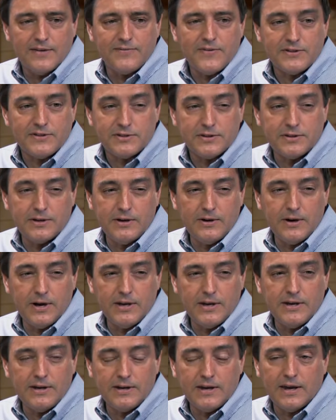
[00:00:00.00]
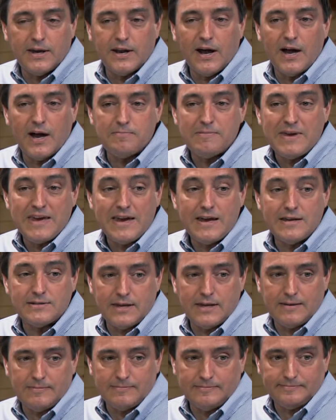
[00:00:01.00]
if it's good, it ought to be
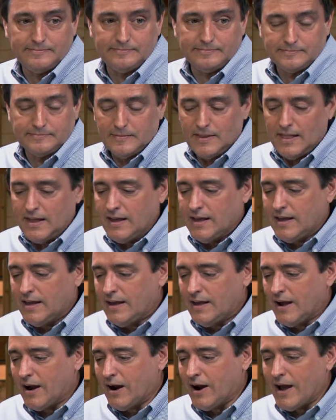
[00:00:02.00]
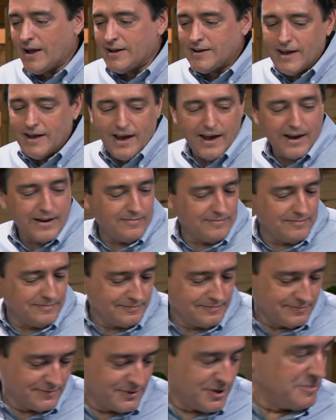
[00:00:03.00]
easy. All right, hey,
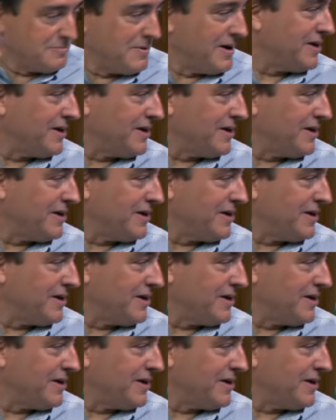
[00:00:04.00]
too